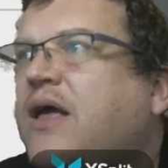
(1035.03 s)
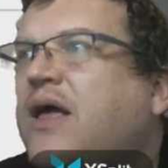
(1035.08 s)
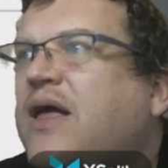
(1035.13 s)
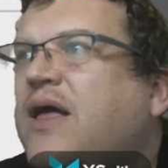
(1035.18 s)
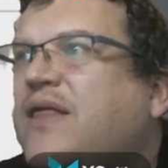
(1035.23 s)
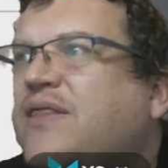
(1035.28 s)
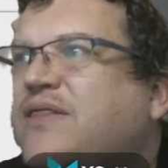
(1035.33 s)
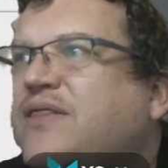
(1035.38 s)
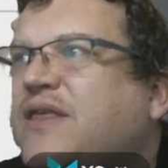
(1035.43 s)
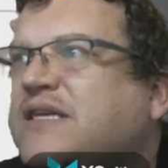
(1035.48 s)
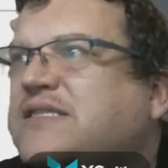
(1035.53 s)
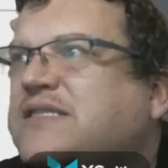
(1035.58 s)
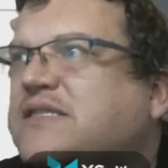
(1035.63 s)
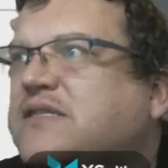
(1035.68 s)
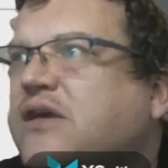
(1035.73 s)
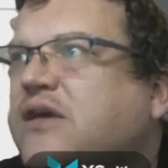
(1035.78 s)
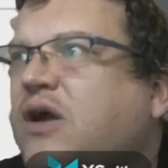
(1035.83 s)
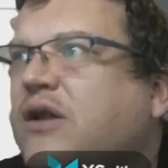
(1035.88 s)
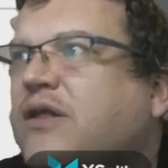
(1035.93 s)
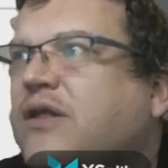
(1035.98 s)
This is the
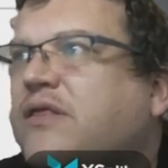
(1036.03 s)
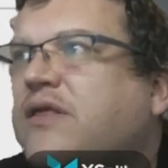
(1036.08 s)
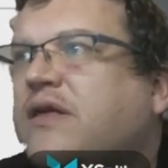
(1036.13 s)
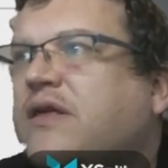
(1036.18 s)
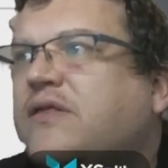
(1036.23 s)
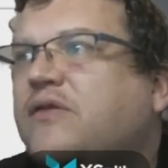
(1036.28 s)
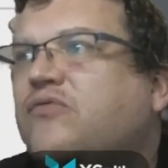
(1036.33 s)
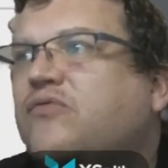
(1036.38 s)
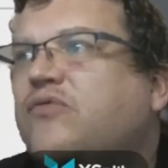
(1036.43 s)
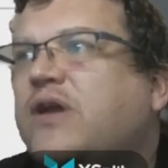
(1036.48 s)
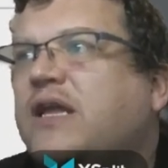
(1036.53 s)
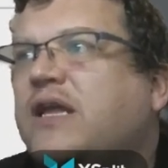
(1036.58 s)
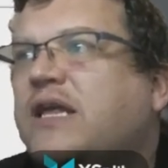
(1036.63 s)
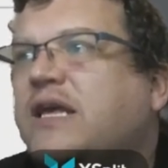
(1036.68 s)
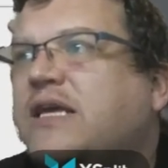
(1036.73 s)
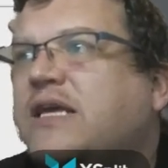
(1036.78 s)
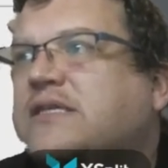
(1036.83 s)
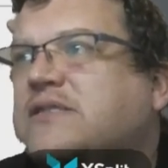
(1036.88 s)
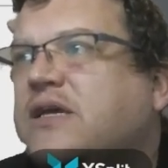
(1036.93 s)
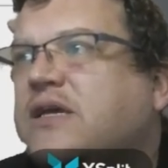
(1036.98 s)
kind of thing that really
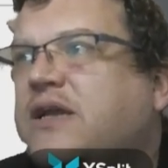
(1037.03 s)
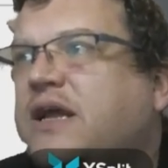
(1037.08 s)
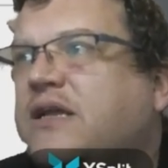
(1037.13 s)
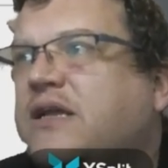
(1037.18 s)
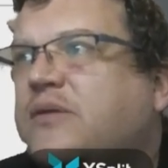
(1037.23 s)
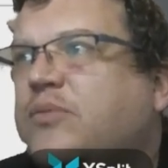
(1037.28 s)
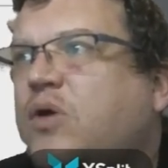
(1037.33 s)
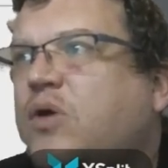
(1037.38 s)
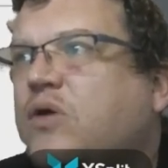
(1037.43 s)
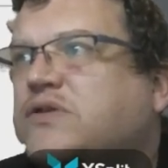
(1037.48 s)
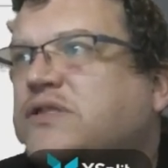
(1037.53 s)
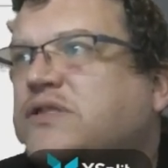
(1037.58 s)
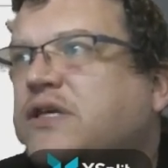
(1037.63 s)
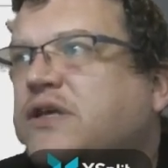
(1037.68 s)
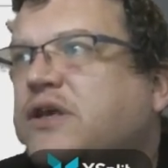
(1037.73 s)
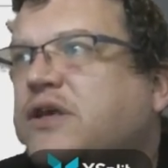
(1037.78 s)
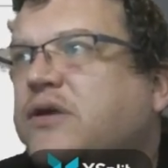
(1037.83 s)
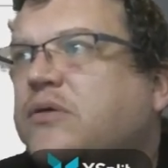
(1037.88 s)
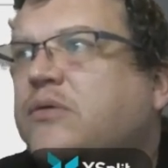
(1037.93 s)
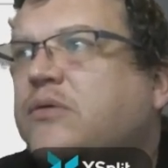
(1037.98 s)
is going to end up costing
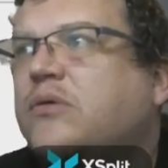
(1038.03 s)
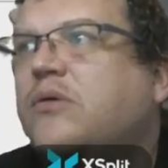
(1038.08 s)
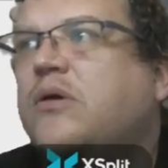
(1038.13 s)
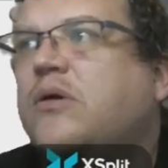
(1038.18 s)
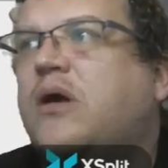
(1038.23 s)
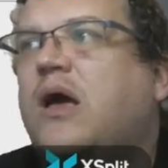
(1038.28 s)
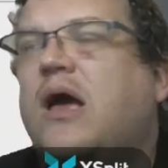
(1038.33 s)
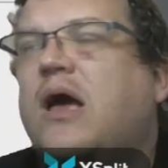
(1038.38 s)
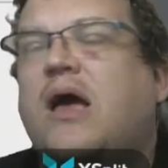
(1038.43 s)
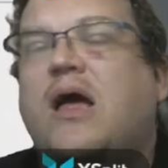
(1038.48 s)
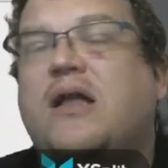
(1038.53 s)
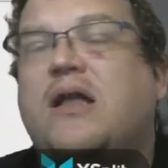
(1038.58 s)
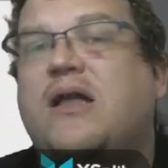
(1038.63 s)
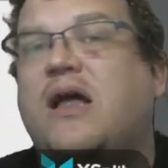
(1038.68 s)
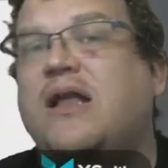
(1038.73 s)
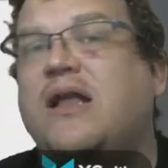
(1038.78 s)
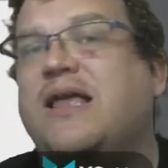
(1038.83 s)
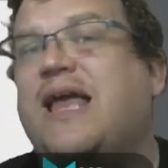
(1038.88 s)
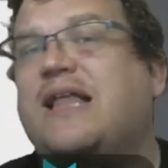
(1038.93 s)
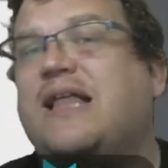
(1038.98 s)
you. And
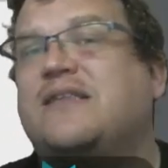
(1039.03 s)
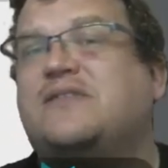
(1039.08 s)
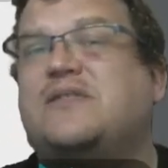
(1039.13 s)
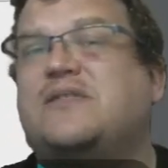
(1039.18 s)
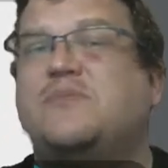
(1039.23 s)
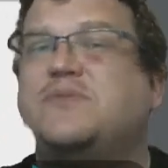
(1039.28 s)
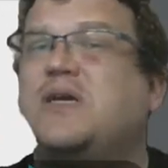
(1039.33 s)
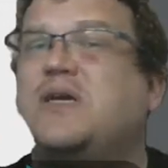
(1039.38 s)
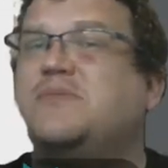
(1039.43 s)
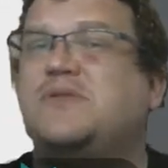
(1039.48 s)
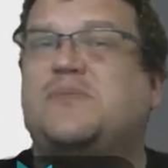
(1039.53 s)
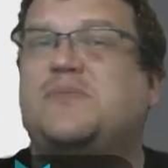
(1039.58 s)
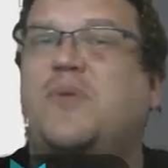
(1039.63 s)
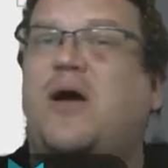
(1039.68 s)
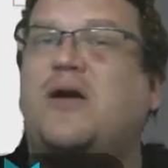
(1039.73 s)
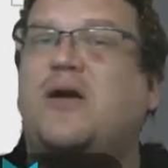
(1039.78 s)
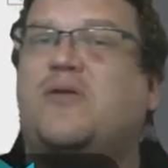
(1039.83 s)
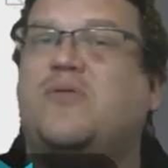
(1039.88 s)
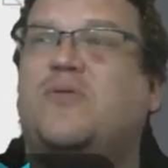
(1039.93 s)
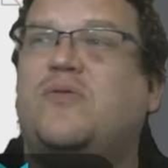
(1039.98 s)
again, sometimes the
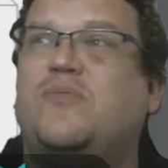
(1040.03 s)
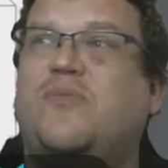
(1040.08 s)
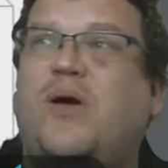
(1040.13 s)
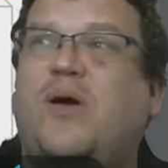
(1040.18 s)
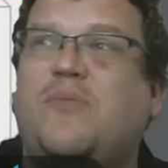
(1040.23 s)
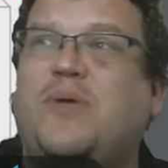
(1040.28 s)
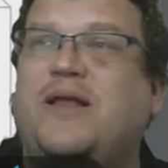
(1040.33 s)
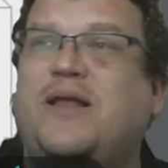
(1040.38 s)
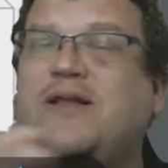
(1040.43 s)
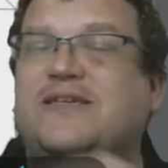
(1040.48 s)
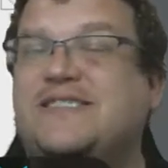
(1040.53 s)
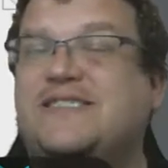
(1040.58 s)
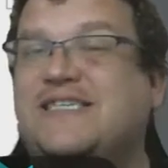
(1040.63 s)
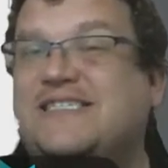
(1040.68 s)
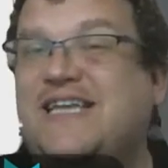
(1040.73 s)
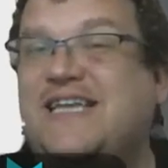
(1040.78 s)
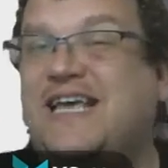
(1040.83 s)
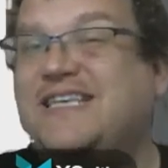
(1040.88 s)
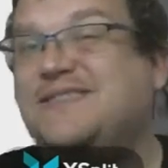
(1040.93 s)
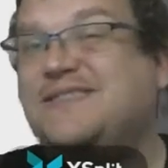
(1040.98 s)
marker might penalise this in
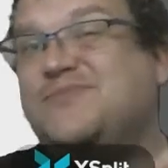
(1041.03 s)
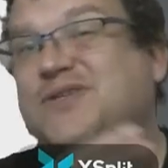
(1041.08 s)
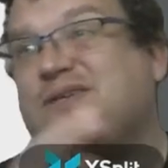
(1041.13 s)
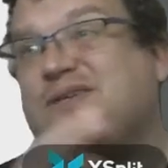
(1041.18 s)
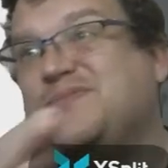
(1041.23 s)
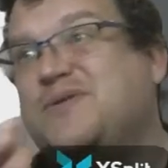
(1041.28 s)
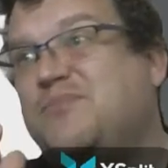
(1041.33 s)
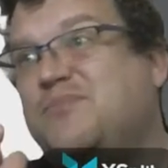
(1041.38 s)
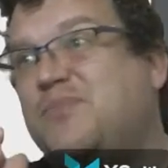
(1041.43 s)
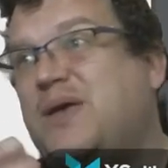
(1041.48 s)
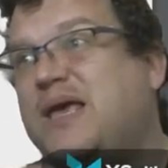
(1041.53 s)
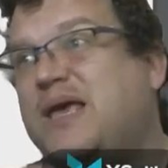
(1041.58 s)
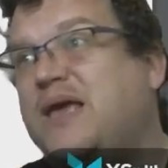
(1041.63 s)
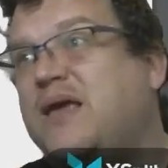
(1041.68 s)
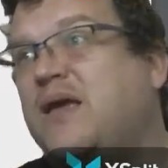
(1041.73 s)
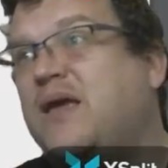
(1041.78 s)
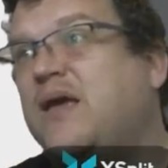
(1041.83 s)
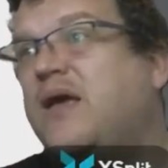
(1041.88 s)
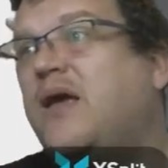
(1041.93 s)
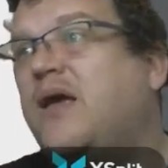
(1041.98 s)
A, sometimes in
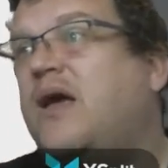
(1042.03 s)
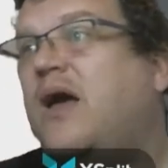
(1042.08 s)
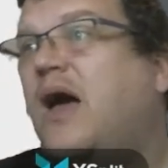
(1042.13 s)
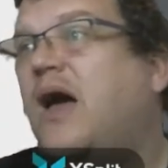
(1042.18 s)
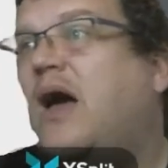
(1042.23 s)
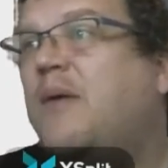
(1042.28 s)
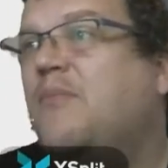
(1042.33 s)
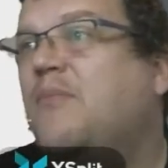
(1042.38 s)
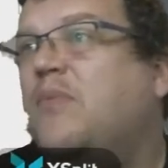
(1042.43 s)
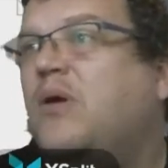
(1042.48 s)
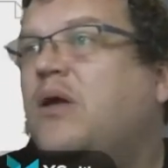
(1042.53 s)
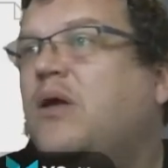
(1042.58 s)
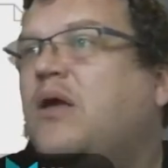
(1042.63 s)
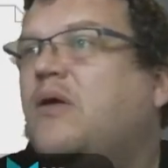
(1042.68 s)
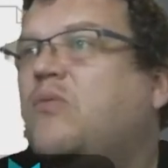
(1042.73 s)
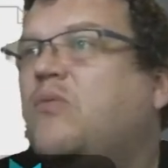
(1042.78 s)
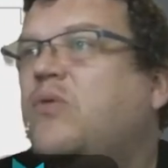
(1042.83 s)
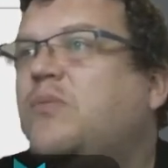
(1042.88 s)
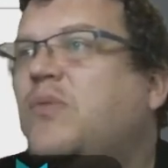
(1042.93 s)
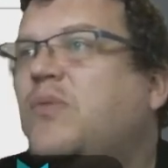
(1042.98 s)
B.
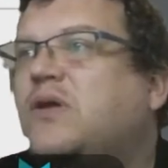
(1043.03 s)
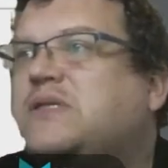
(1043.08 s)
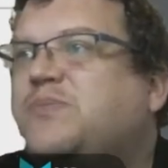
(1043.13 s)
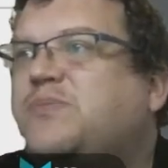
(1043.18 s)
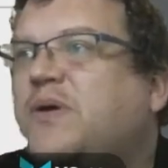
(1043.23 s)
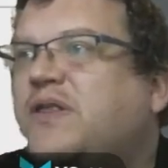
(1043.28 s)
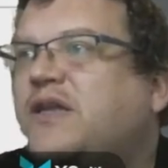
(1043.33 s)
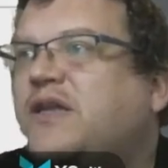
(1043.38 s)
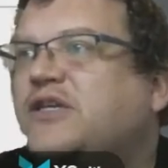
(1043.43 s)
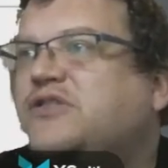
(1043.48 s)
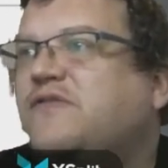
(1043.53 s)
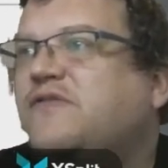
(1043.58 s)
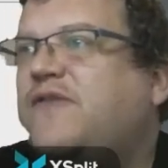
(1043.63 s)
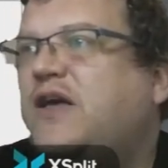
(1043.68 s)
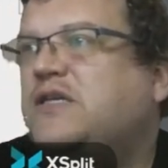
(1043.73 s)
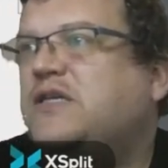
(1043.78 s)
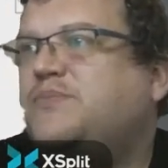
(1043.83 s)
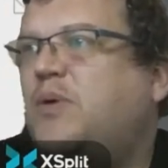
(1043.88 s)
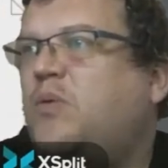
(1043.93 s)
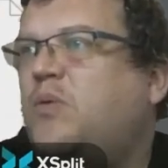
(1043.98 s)
We multiply the initial
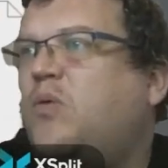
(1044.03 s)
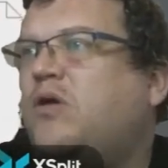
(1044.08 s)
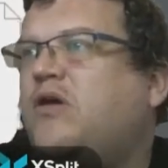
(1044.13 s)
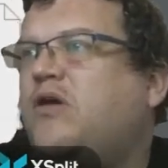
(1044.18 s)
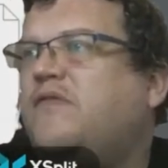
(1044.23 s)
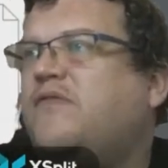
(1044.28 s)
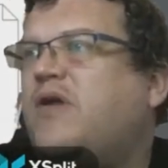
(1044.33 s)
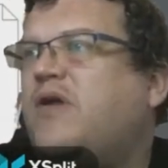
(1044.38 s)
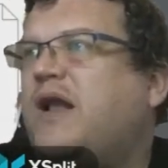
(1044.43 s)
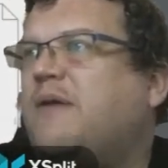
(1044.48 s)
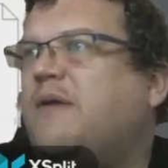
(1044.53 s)
values by 1 over n.